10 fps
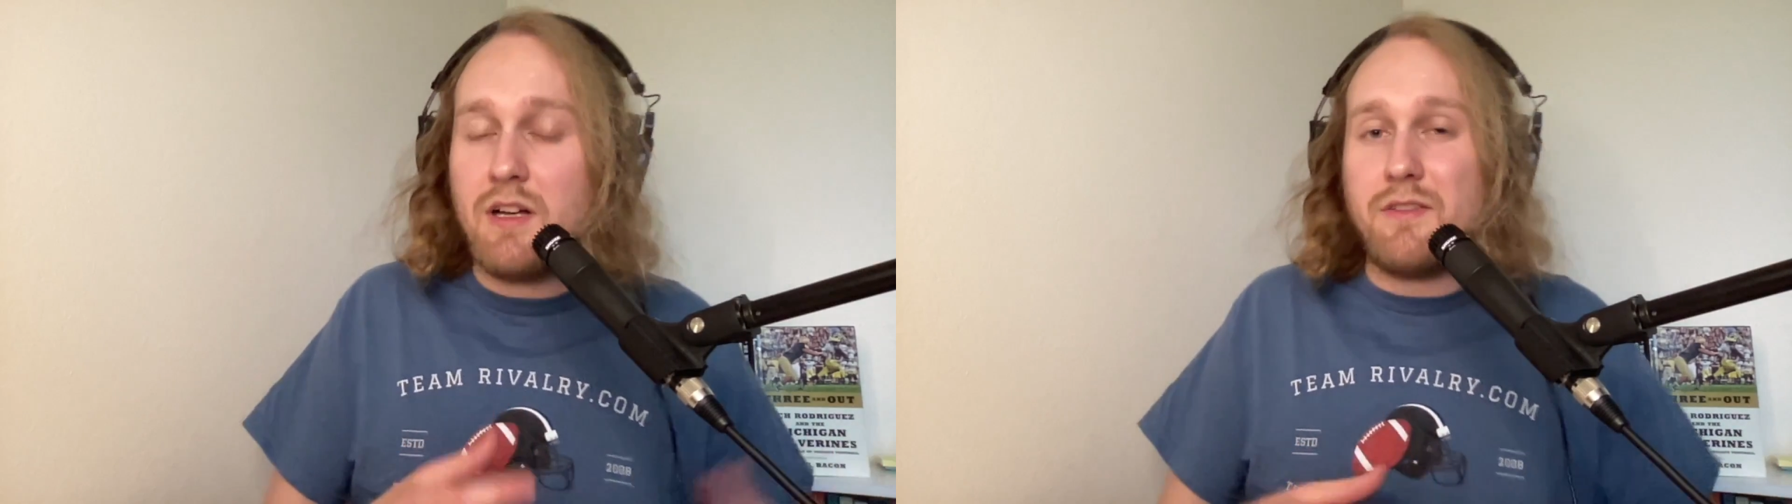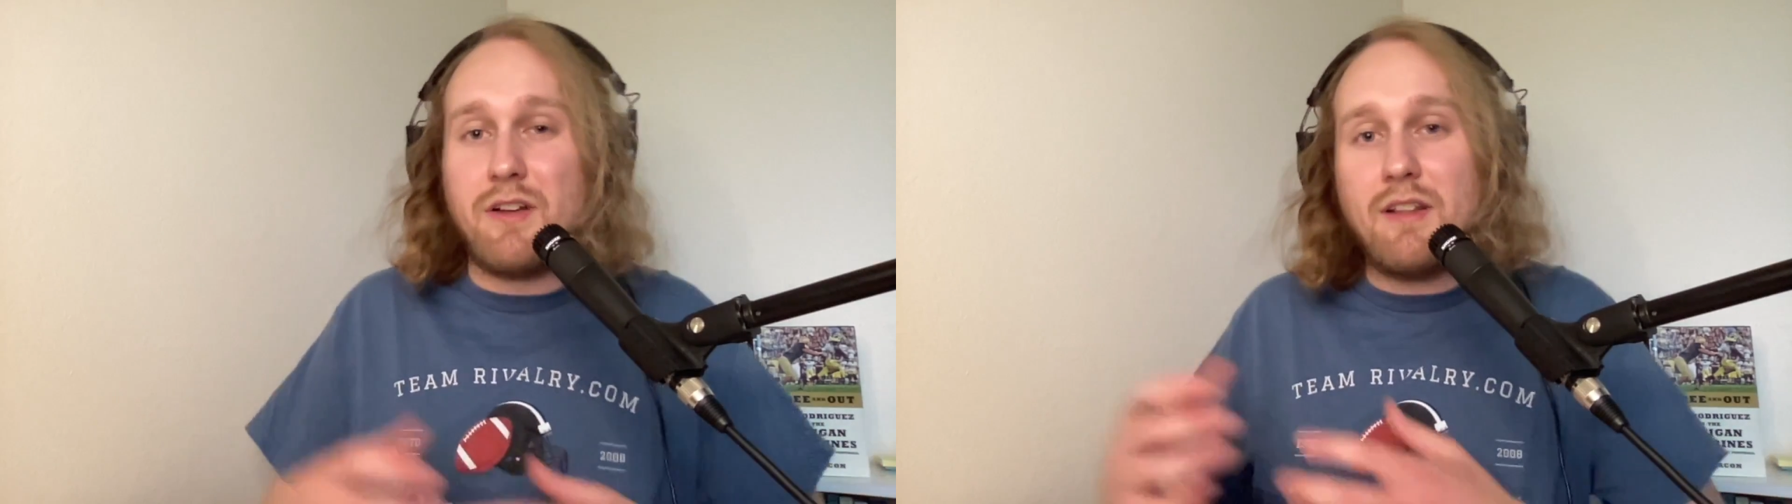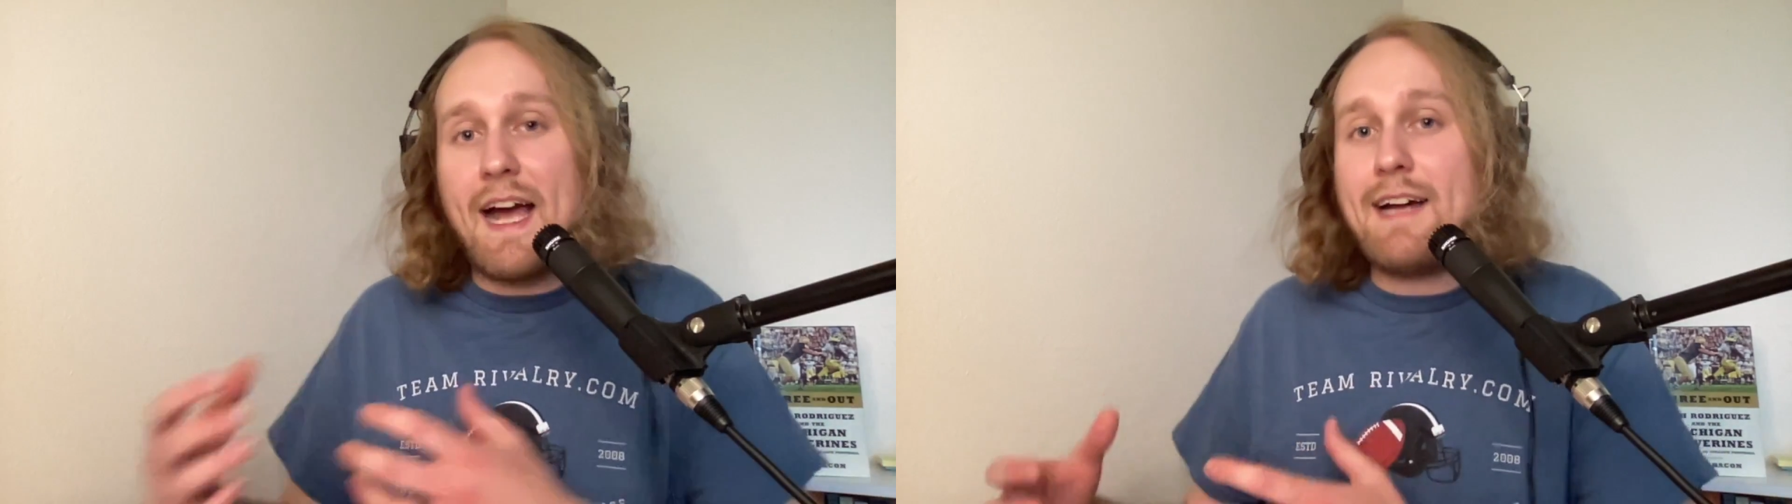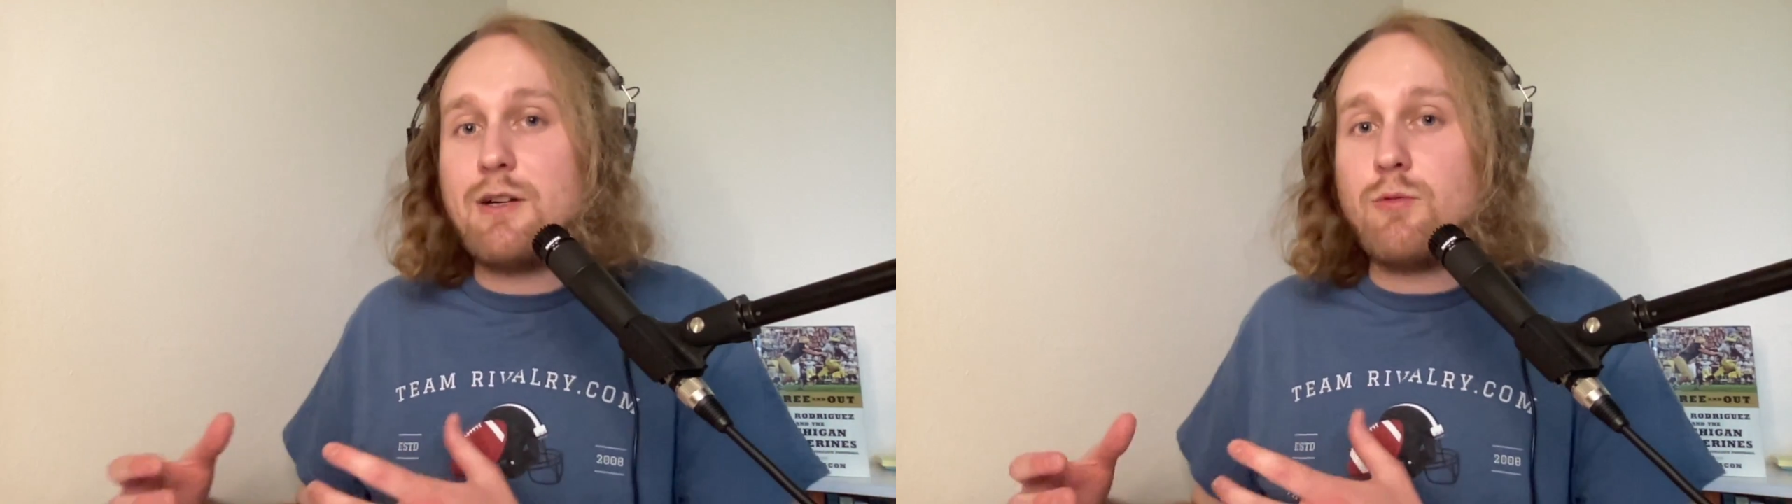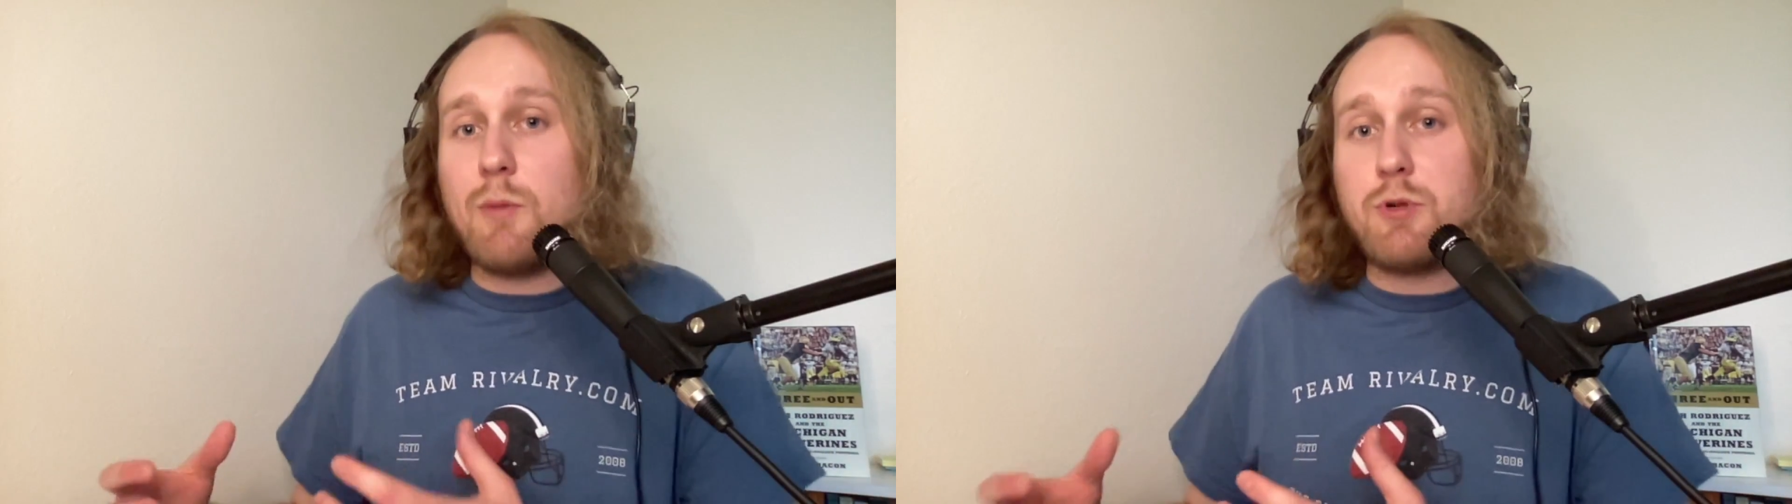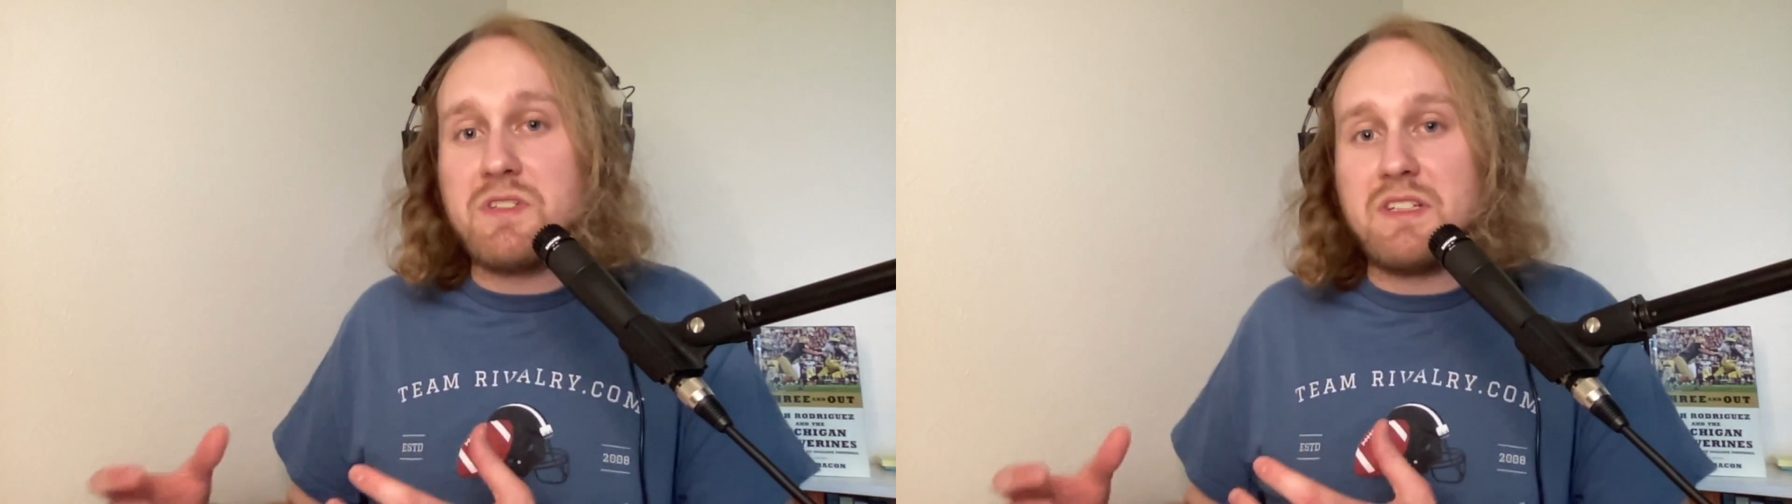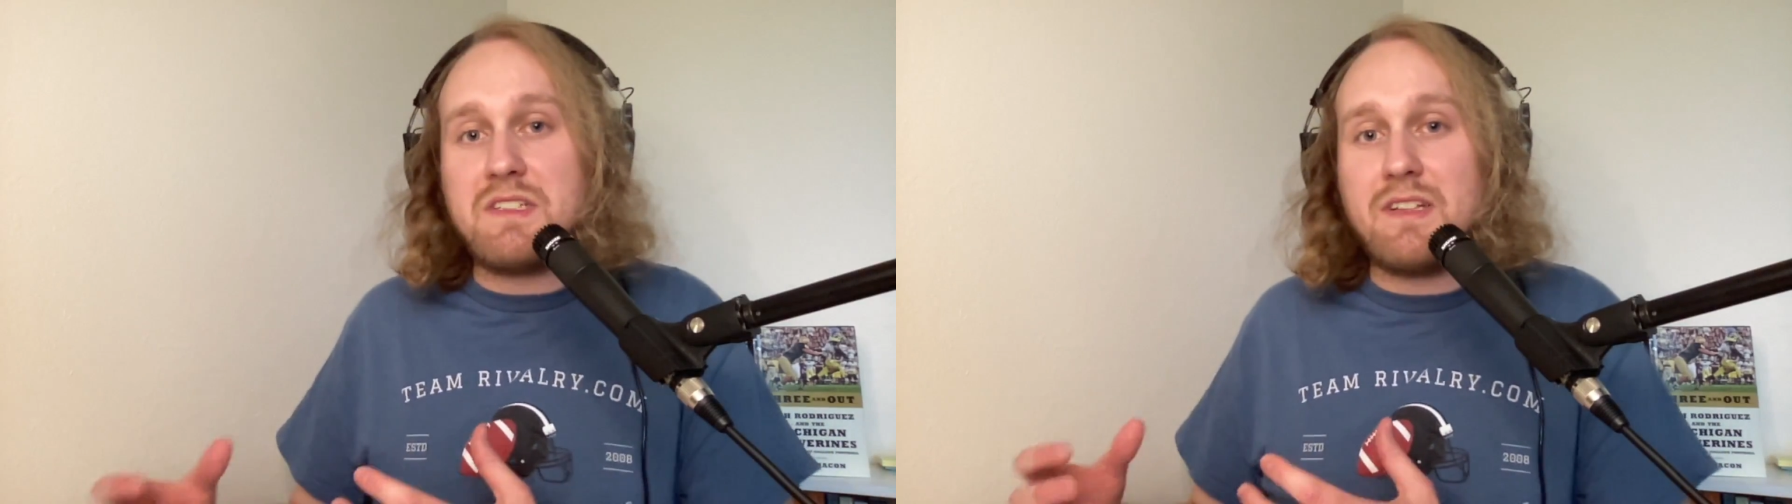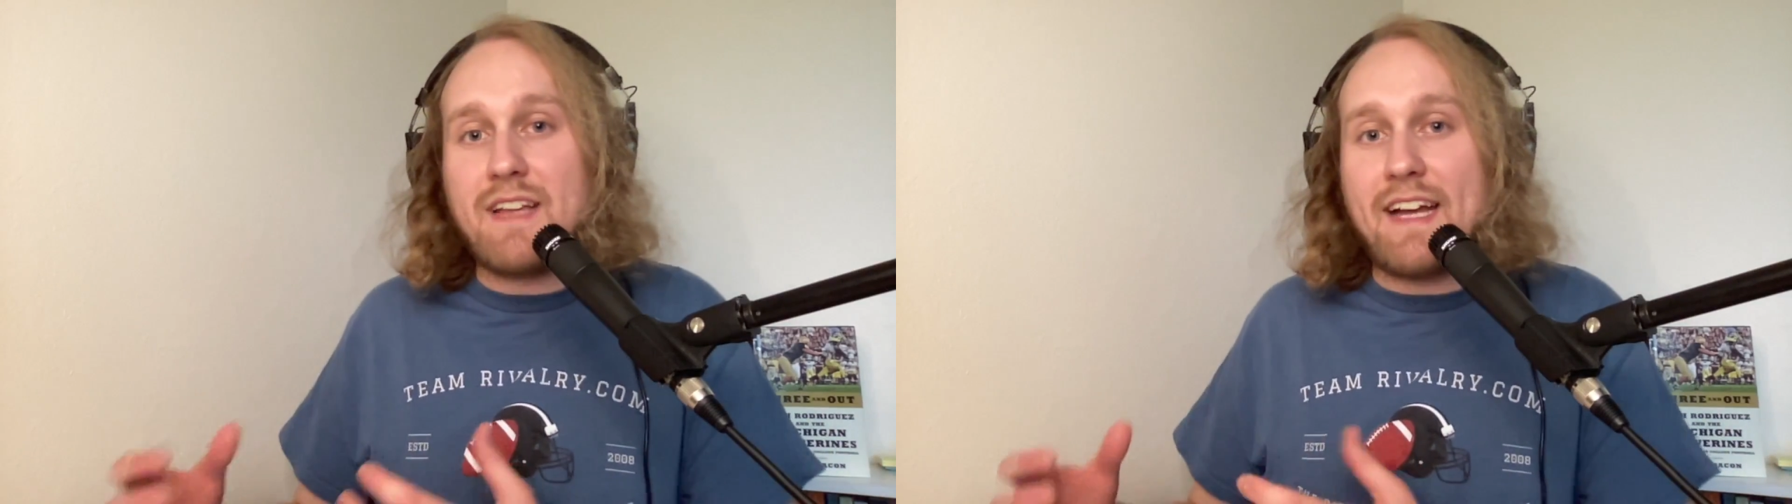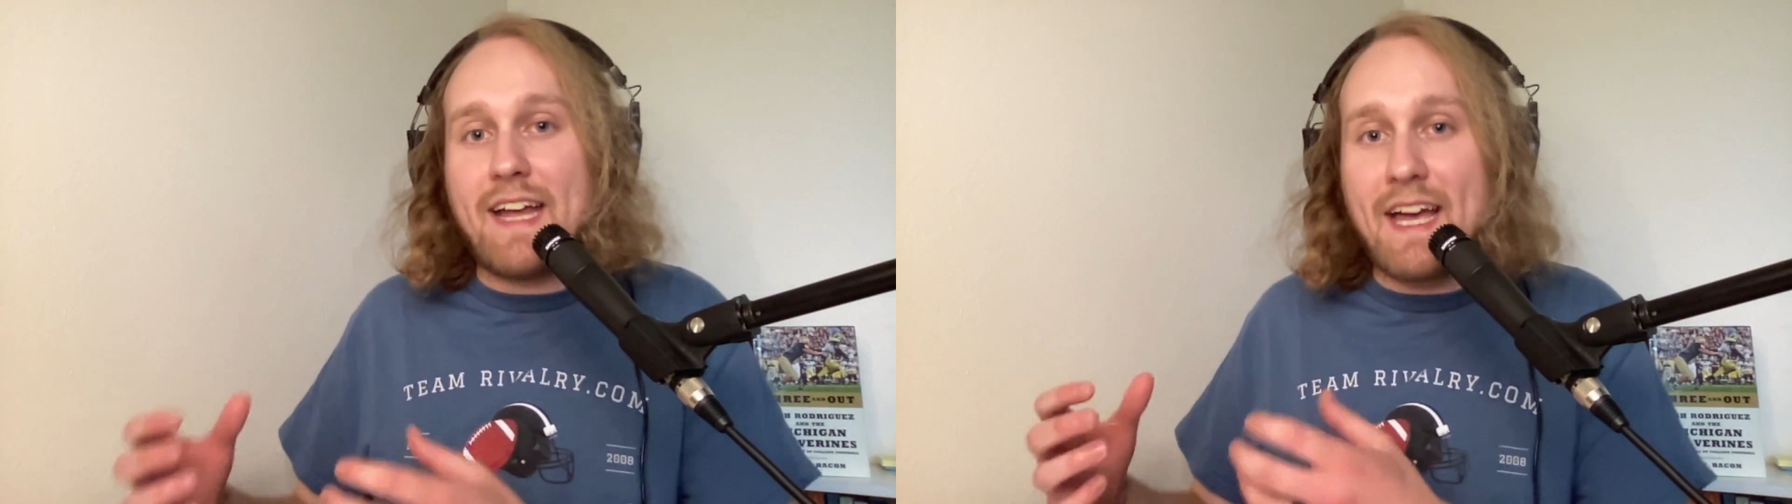the latter representing that